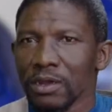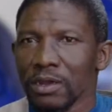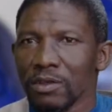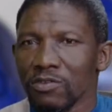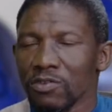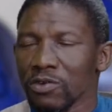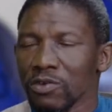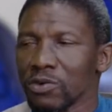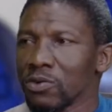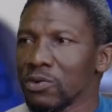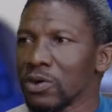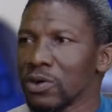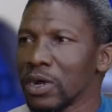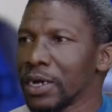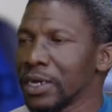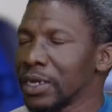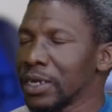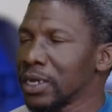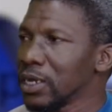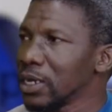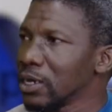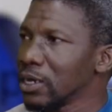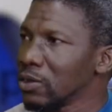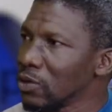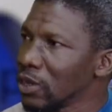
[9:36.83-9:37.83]
So,
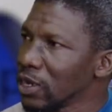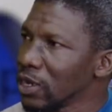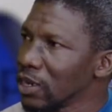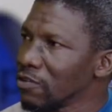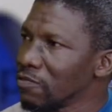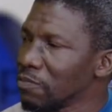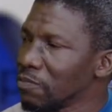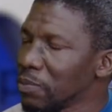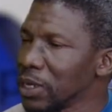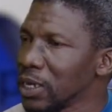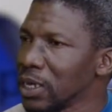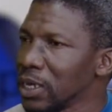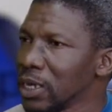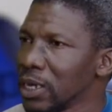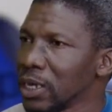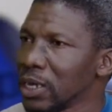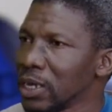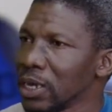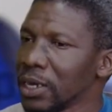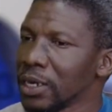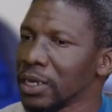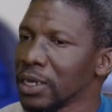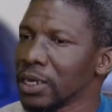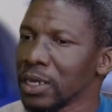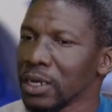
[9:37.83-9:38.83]
and
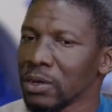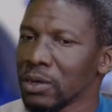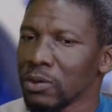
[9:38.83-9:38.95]
UNFPA and